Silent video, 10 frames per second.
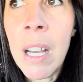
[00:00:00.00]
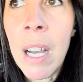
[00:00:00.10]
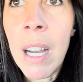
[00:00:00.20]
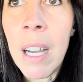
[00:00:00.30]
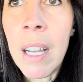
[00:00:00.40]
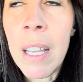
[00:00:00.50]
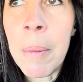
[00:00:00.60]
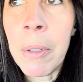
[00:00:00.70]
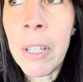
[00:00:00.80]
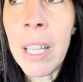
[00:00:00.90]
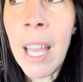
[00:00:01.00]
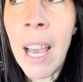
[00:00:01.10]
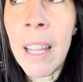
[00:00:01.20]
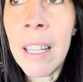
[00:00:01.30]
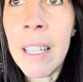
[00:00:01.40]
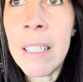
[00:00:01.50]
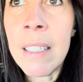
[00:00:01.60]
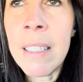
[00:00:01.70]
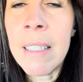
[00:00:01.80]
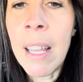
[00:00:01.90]
I am going to add in
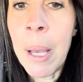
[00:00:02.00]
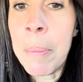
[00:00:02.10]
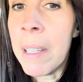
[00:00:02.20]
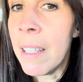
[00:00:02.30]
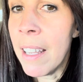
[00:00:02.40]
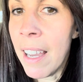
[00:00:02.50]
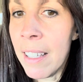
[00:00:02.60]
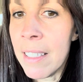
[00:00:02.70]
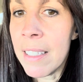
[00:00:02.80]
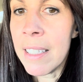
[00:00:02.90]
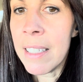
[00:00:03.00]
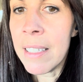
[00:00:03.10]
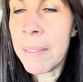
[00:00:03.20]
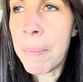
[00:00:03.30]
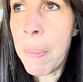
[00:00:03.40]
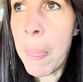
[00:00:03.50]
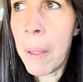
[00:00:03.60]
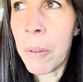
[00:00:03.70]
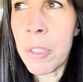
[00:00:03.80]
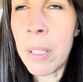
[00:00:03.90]
salmon next,
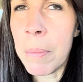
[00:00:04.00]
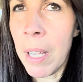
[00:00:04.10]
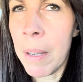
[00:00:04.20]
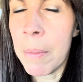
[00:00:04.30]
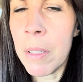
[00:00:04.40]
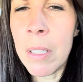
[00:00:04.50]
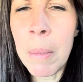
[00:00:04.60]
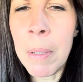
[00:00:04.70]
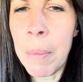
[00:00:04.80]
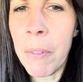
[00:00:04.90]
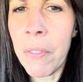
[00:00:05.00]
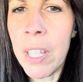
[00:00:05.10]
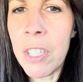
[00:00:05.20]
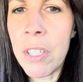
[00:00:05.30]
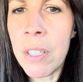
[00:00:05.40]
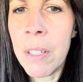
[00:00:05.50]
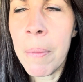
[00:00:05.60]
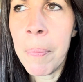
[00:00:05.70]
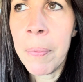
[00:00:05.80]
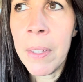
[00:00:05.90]
or some type of fish.
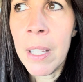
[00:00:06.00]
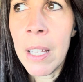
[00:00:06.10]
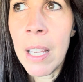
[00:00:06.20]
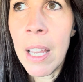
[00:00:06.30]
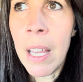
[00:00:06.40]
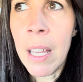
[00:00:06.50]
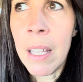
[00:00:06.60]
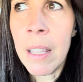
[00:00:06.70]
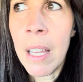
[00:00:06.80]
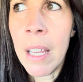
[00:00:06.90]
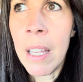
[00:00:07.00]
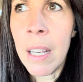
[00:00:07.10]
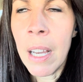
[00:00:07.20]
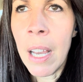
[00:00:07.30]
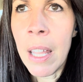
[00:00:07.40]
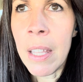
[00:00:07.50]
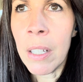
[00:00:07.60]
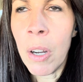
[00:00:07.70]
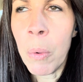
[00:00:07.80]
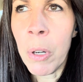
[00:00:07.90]
And then I
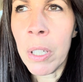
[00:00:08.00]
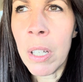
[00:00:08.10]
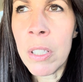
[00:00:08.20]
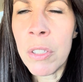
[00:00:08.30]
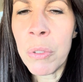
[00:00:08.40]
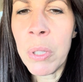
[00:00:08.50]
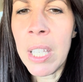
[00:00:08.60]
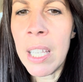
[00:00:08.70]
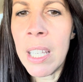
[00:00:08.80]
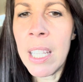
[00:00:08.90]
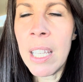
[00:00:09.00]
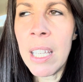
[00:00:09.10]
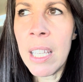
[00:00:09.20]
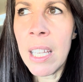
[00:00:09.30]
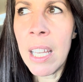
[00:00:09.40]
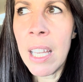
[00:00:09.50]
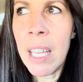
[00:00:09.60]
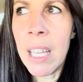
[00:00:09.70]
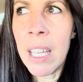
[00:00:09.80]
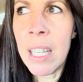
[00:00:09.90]
think I'll work on zucchini
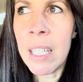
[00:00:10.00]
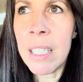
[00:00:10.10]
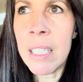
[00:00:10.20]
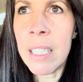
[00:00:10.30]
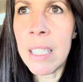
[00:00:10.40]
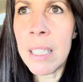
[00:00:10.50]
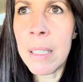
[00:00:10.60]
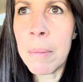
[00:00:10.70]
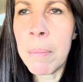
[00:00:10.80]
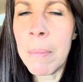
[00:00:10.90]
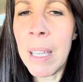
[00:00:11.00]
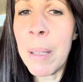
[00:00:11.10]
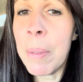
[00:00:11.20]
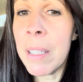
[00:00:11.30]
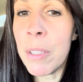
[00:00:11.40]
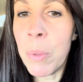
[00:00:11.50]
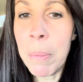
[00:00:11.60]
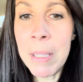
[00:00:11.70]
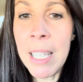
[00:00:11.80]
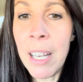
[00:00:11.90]
and maybe sweet
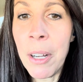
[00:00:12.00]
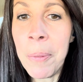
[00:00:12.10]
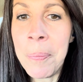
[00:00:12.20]
potato,